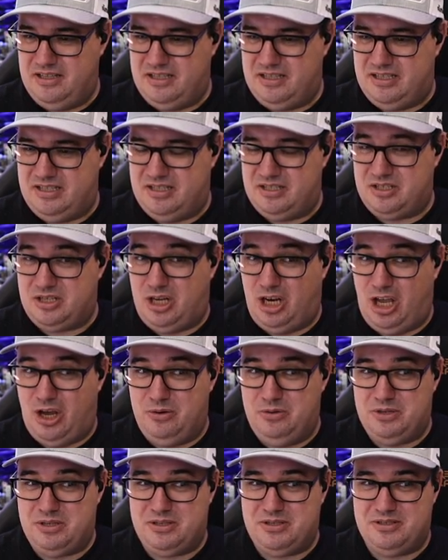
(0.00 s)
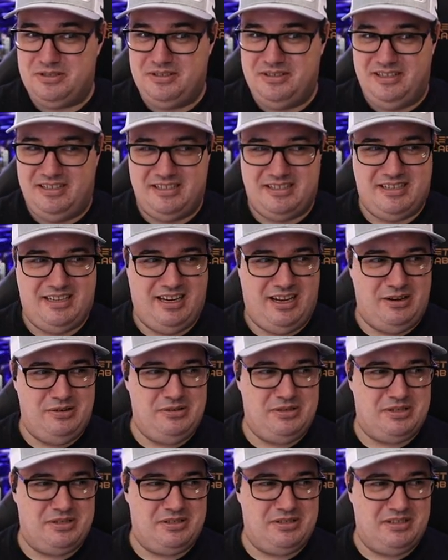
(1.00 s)
It's close. It's
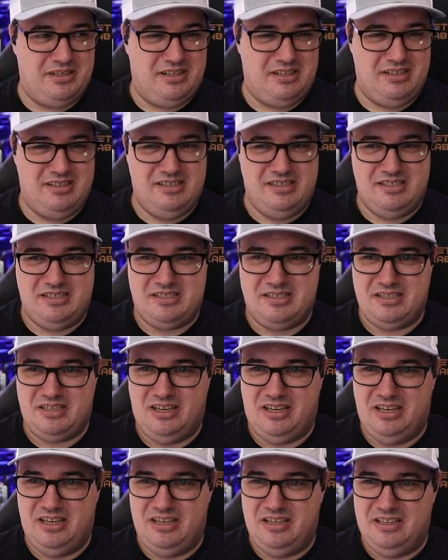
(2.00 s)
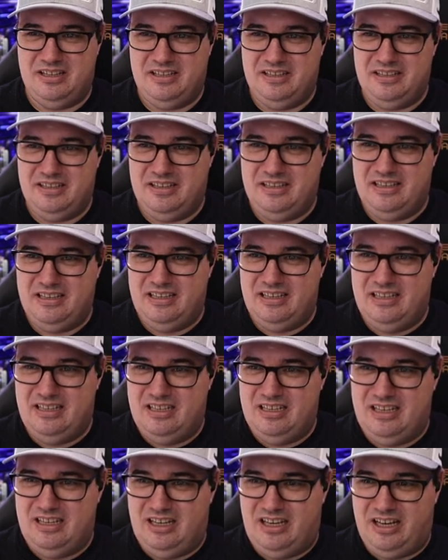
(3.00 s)
close because
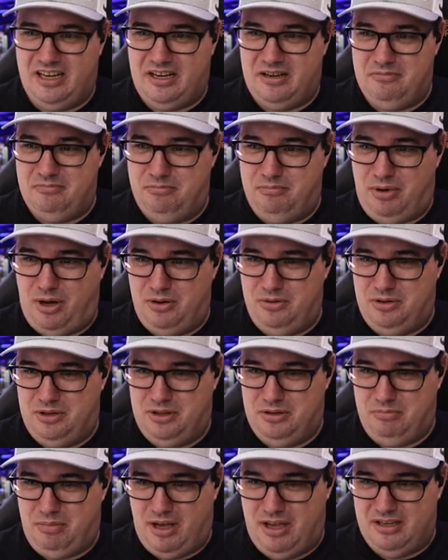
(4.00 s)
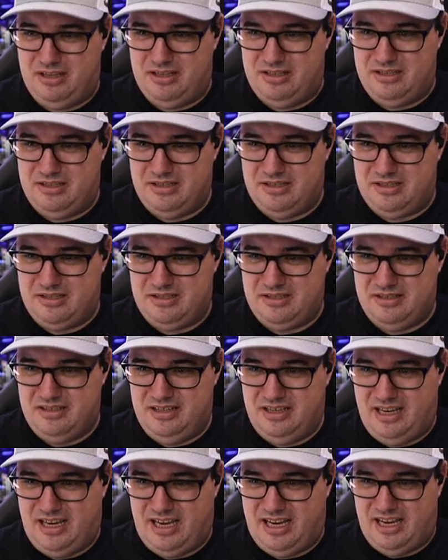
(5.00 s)
I can poke the buttons
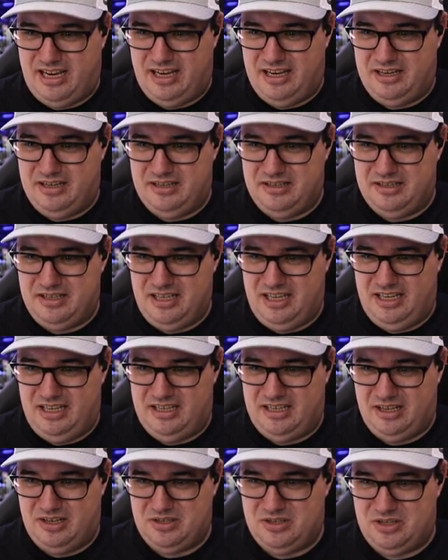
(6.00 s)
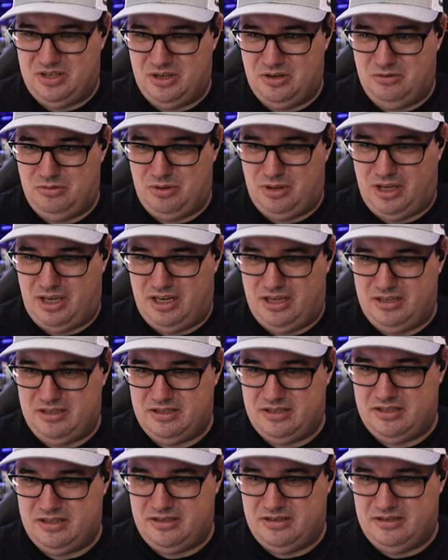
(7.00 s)
and it does do
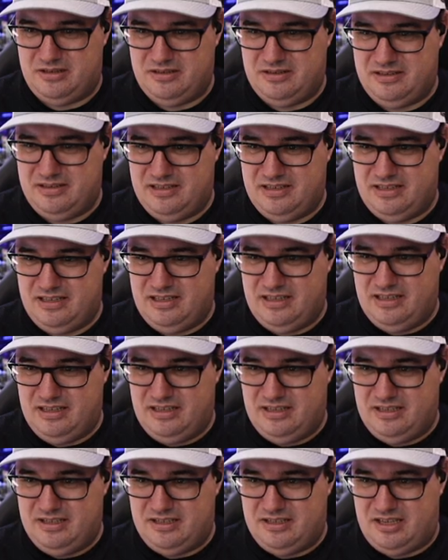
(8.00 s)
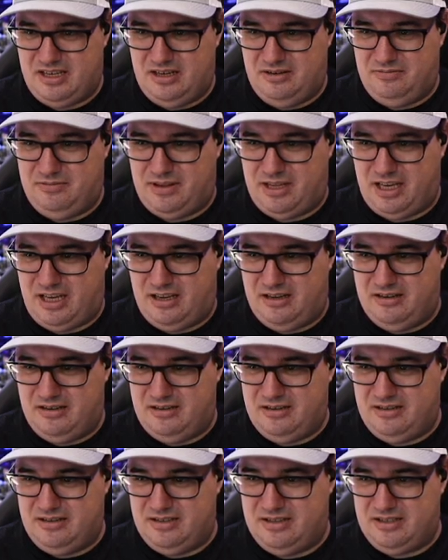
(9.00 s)
things. Save that.
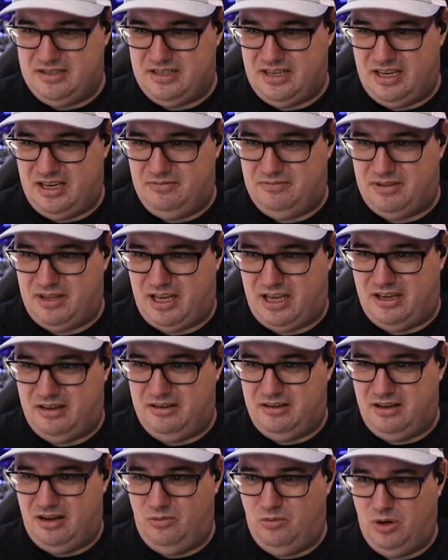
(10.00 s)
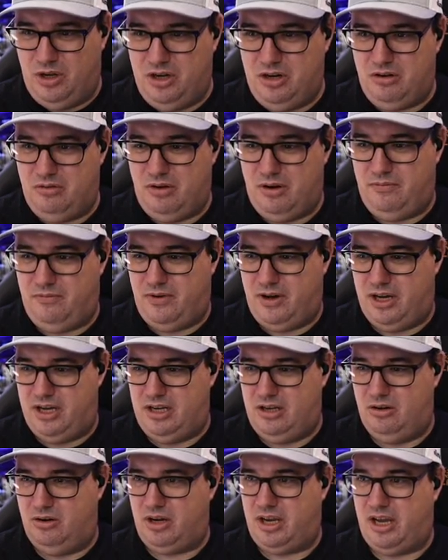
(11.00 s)
Save that. I wonder if I
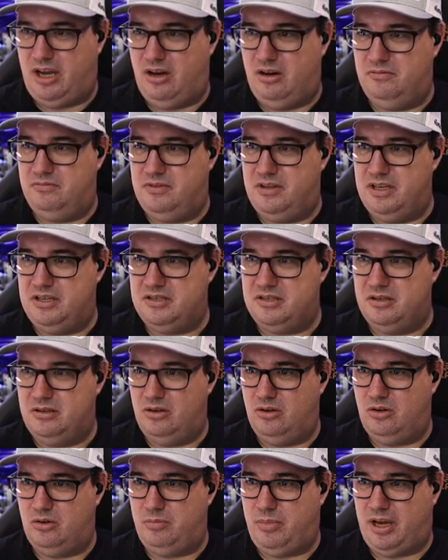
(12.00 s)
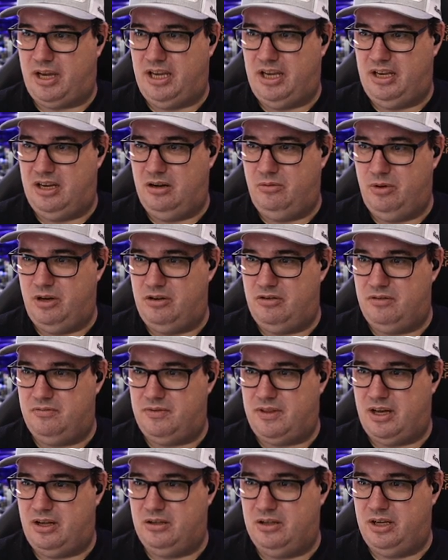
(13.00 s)
log out of this and log back in. I wonder if
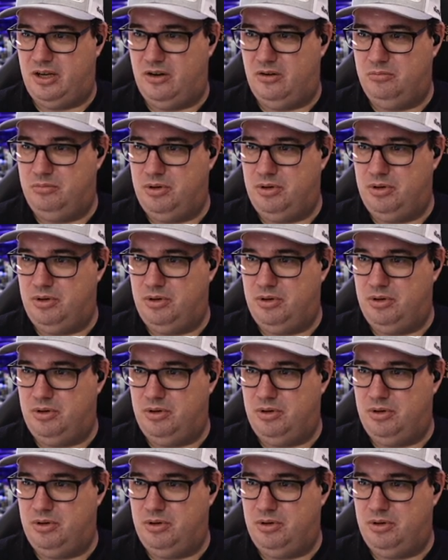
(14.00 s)
that will help.